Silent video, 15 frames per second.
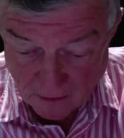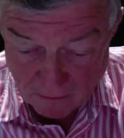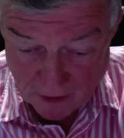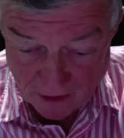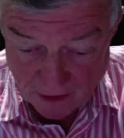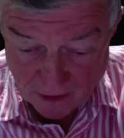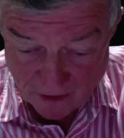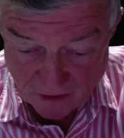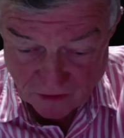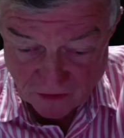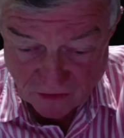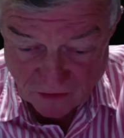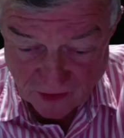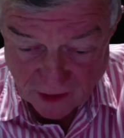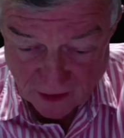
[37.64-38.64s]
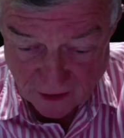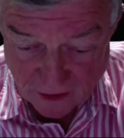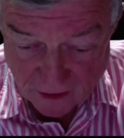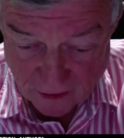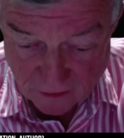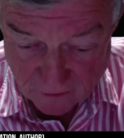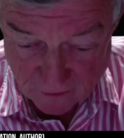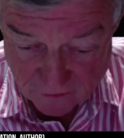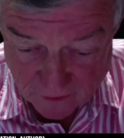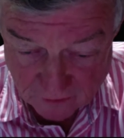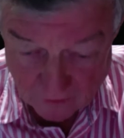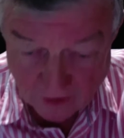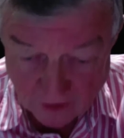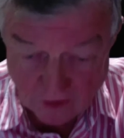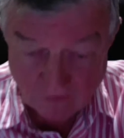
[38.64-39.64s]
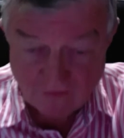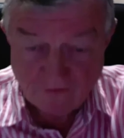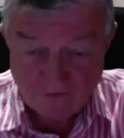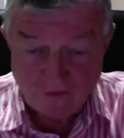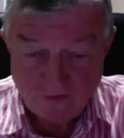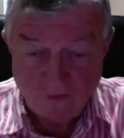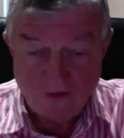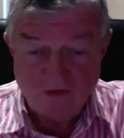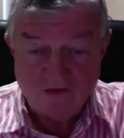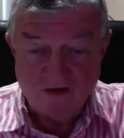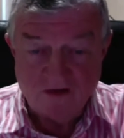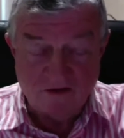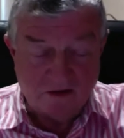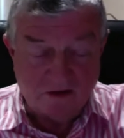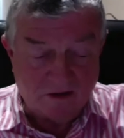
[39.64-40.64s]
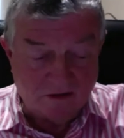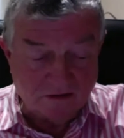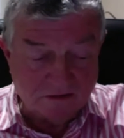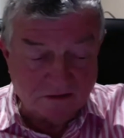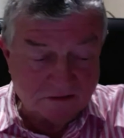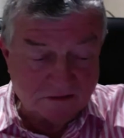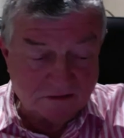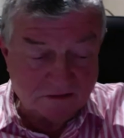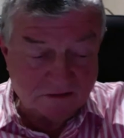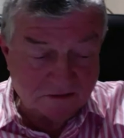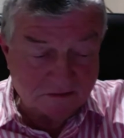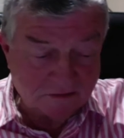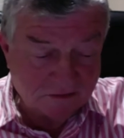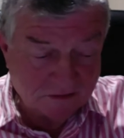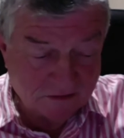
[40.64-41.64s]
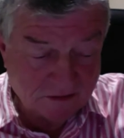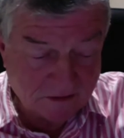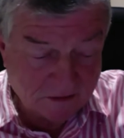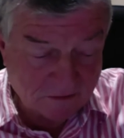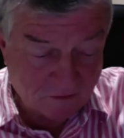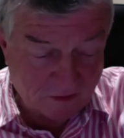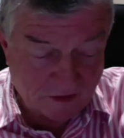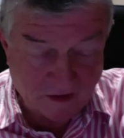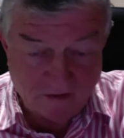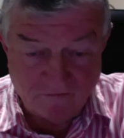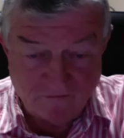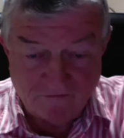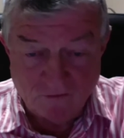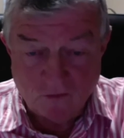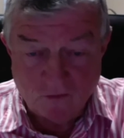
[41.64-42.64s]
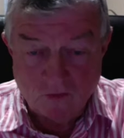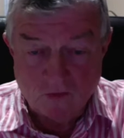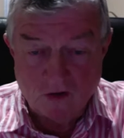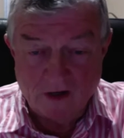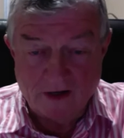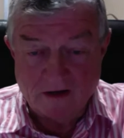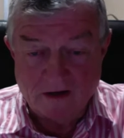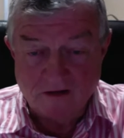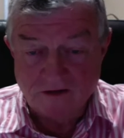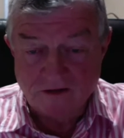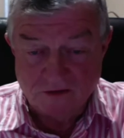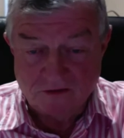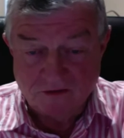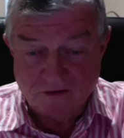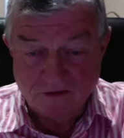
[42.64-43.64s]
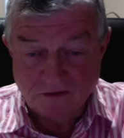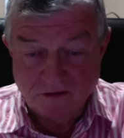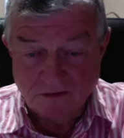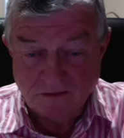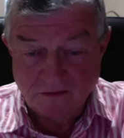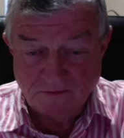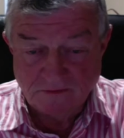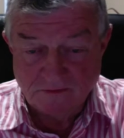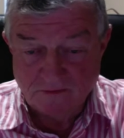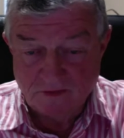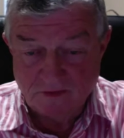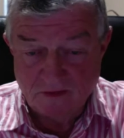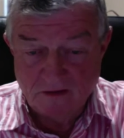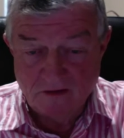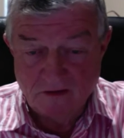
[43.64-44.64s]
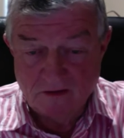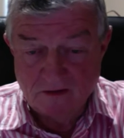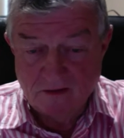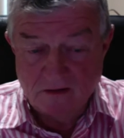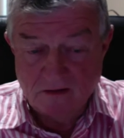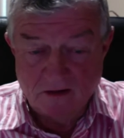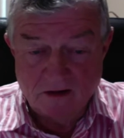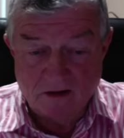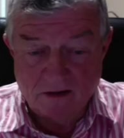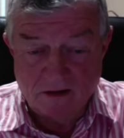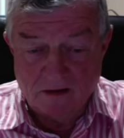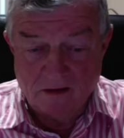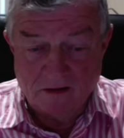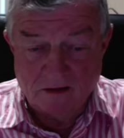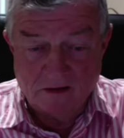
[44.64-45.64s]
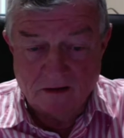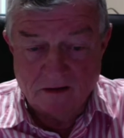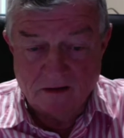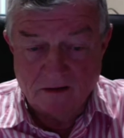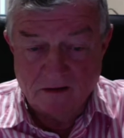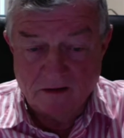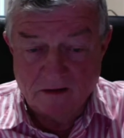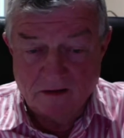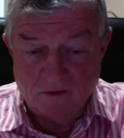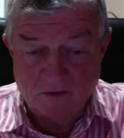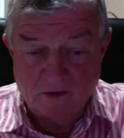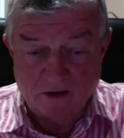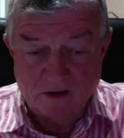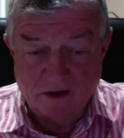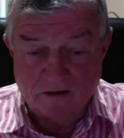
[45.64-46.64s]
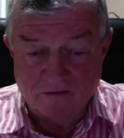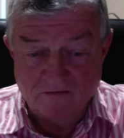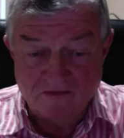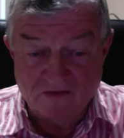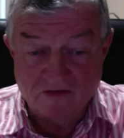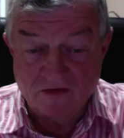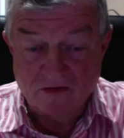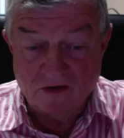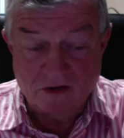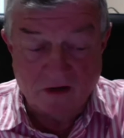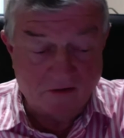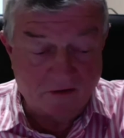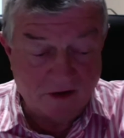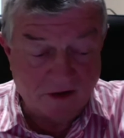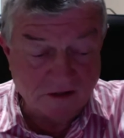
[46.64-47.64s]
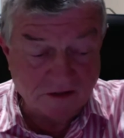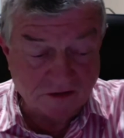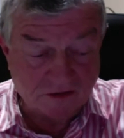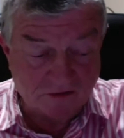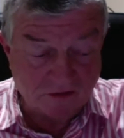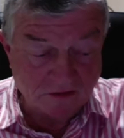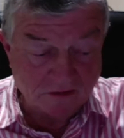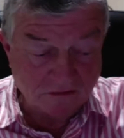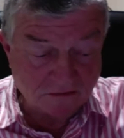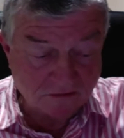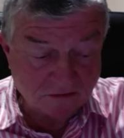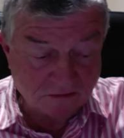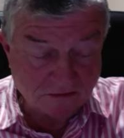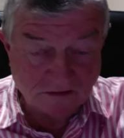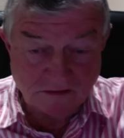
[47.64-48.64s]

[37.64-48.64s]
I'm married to Sally, and we've been married for 47 years. We have 4 adult children, and we have 13 grandchildren.